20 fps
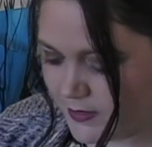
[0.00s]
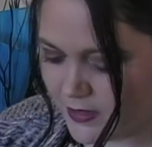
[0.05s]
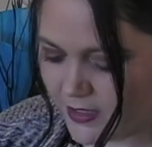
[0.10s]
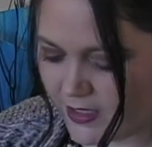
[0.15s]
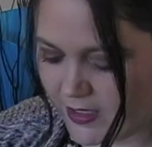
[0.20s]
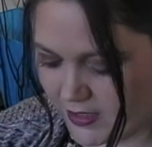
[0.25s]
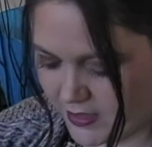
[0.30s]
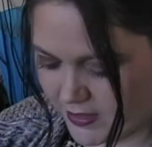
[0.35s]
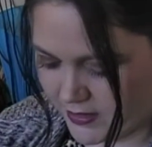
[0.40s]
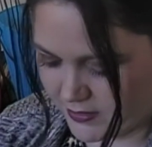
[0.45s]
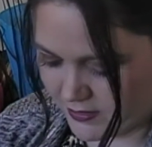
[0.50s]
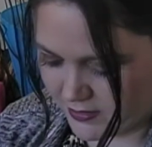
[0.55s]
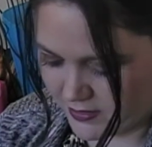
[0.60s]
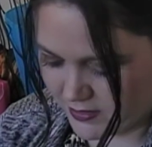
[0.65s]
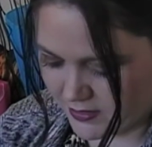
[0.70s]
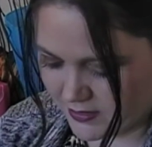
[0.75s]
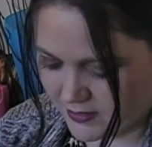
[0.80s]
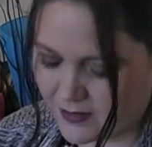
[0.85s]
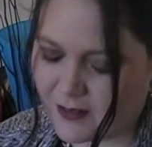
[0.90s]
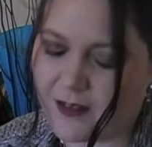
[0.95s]
and
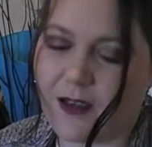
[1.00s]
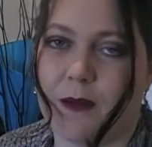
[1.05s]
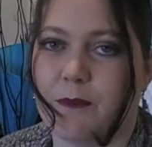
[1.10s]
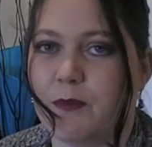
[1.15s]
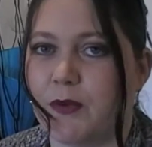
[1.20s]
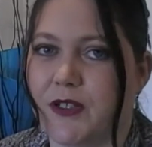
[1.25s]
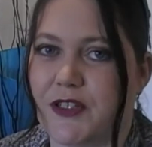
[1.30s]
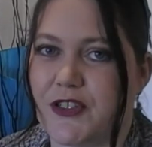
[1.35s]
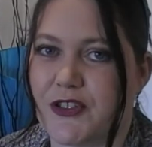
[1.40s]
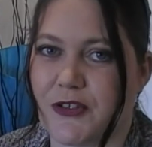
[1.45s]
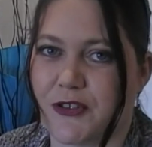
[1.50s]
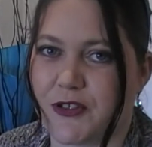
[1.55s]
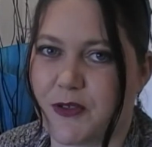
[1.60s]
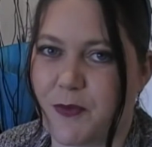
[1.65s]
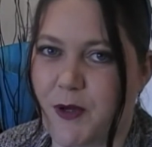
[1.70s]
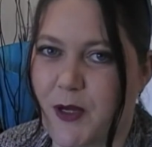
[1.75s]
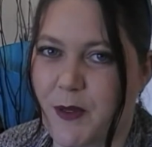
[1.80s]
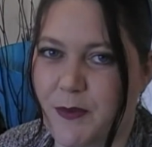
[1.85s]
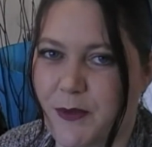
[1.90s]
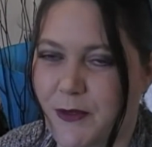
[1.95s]
I'm pretty sure it's
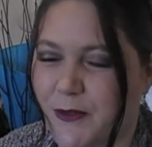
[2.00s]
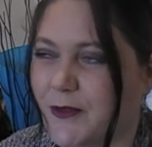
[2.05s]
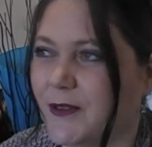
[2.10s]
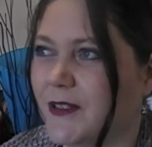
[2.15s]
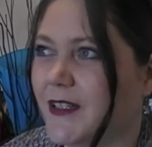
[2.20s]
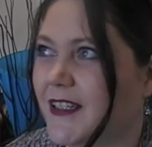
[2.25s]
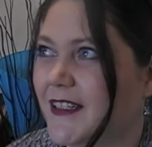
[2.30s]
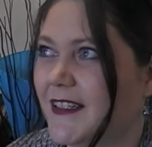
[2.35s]
purple.